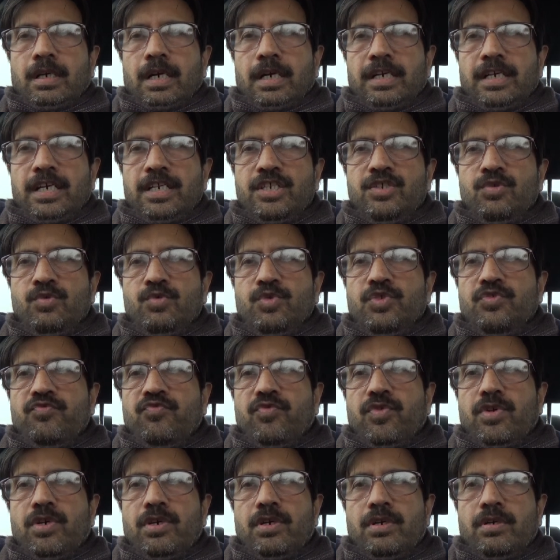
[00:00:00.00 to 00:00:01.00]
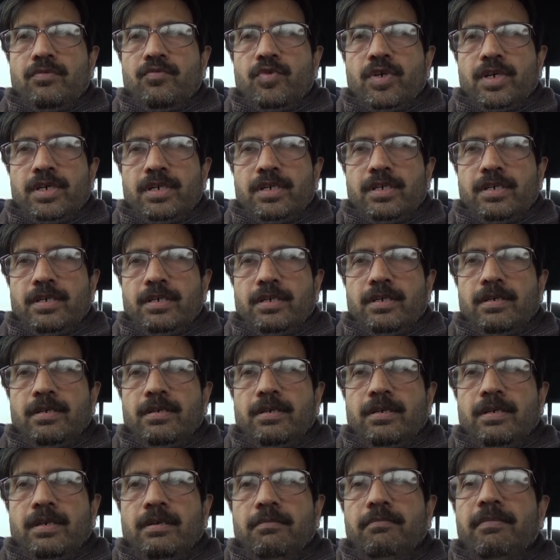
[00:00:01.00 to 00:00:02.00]
it's used for what uh,
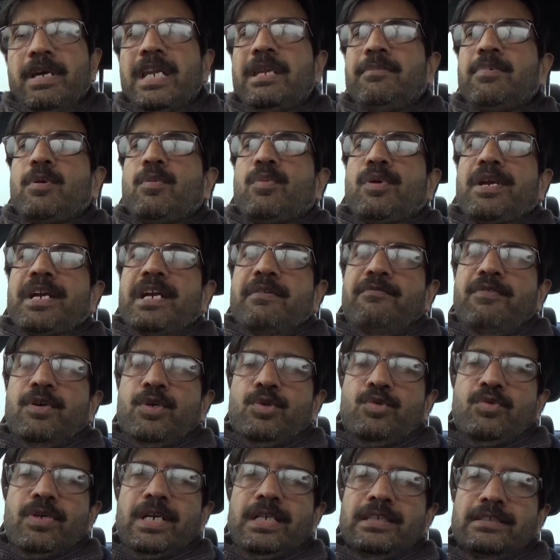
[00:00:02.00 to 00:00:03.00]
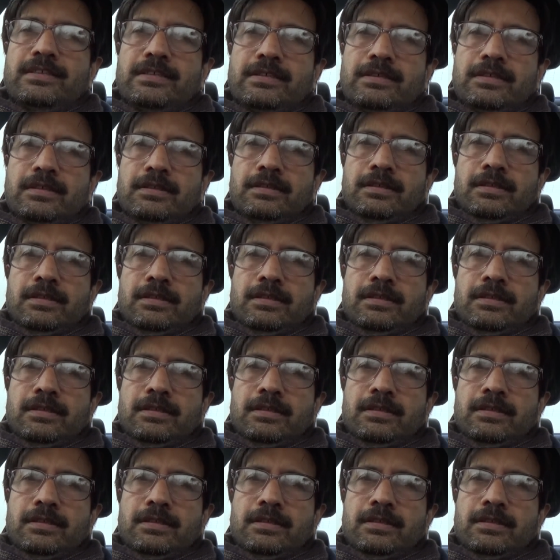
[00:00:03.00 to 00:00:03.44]
many people refer to as